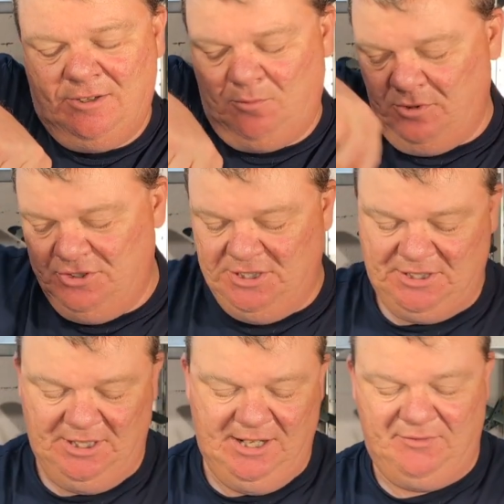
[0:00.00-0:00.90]
wanted
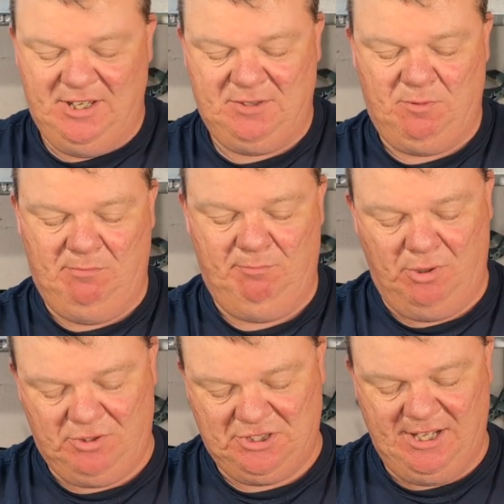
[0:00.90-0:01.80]
to leave this one
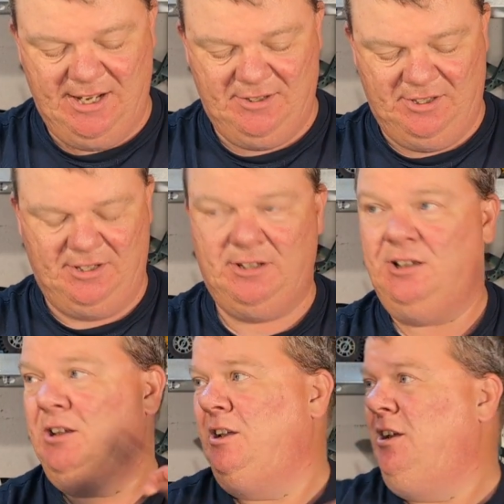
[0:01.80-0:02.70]
bog standard,
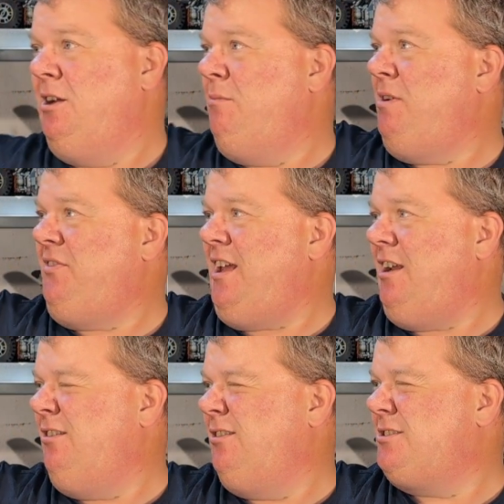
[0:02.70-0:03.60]
but
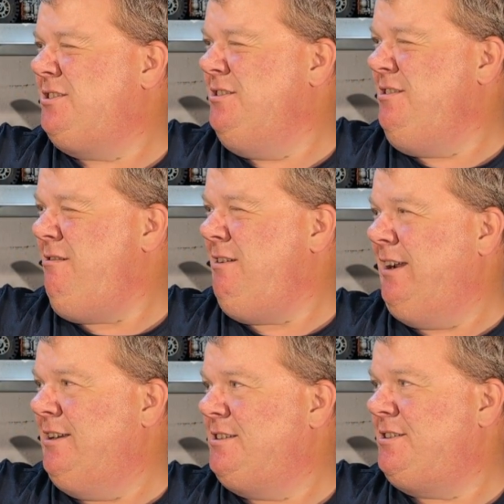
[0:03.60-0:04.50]
that looks
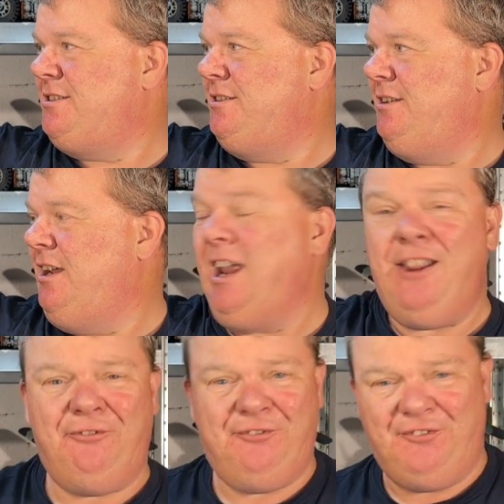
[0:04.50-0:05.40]
nice.
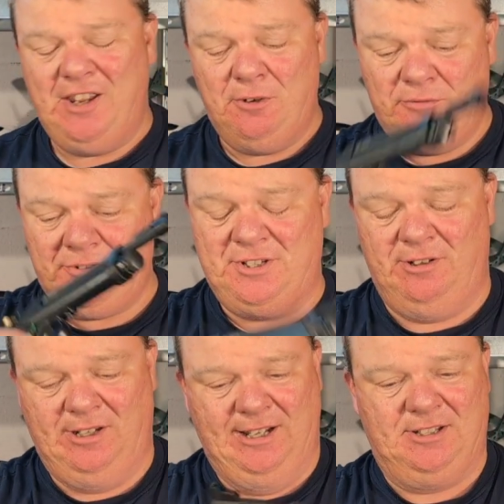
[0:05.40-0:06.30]
It feels
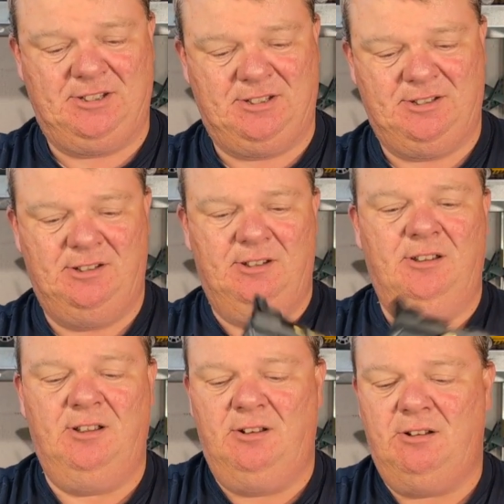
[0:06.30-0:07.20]
nice.
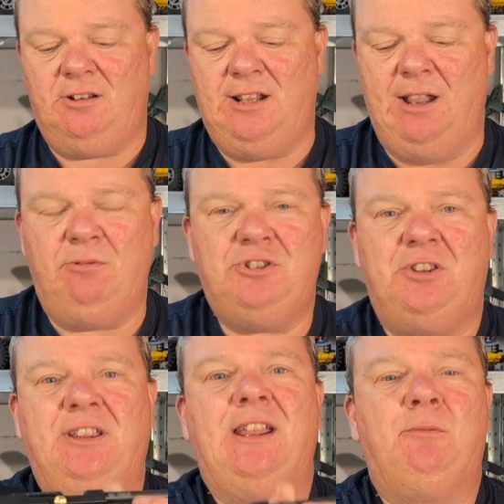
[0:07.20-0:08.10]
Look at that. What do you
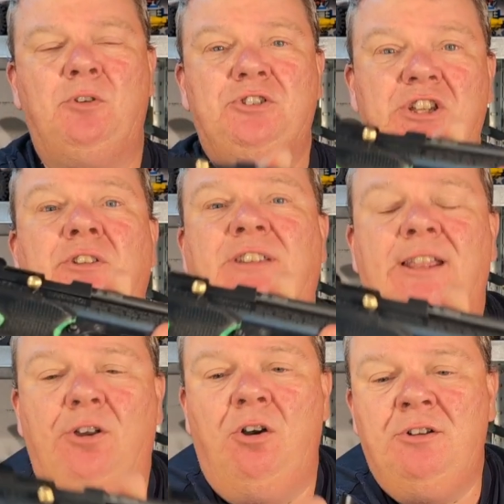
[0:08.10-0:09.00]
think? What do you
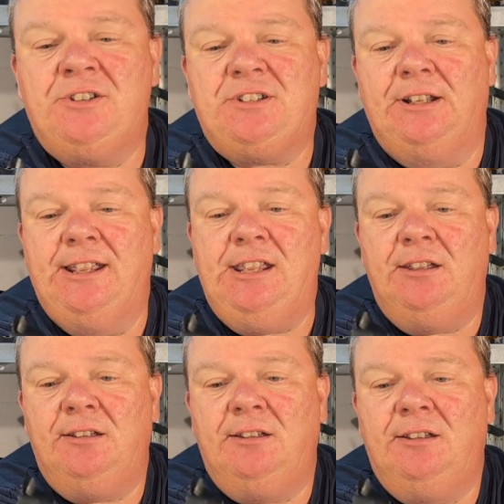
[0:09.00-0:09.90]
think, honestly?
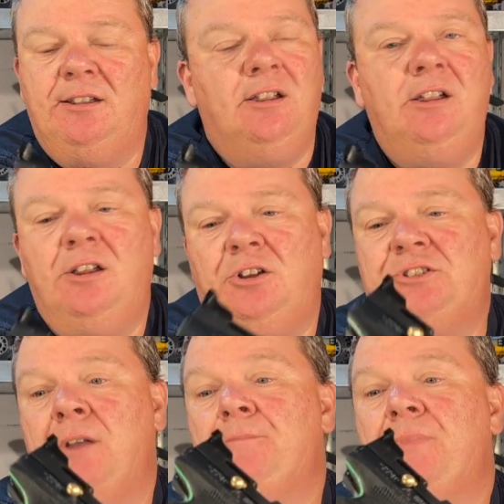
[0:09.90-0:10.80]

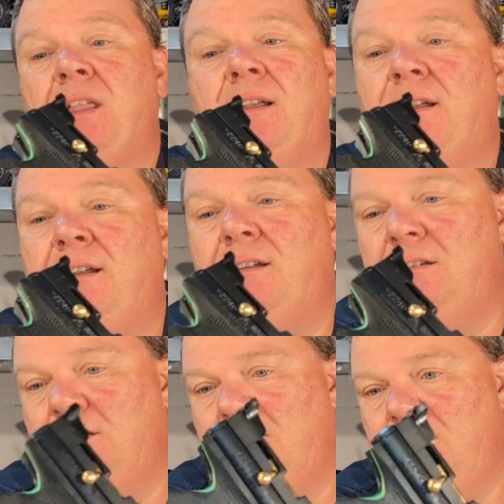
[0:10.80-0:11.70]
Because
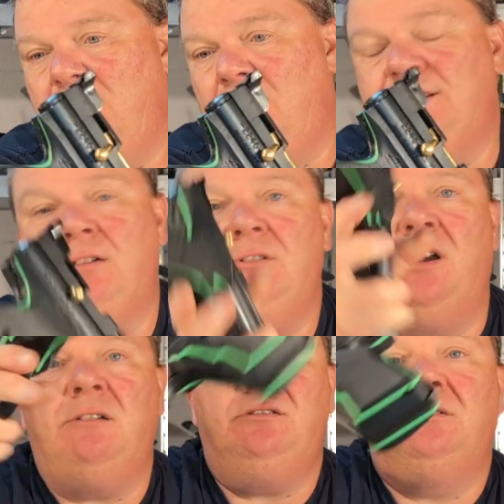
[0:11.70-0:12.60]
I don't
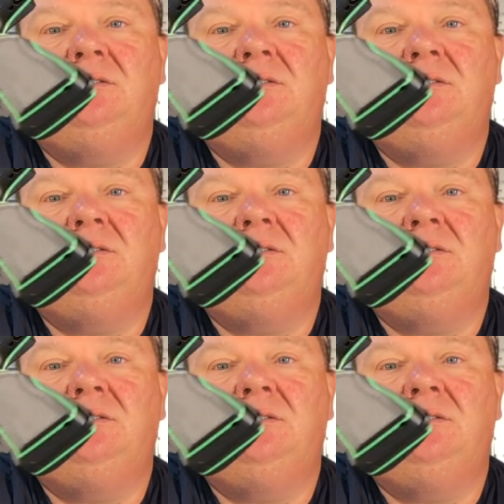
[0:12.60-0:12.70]
know.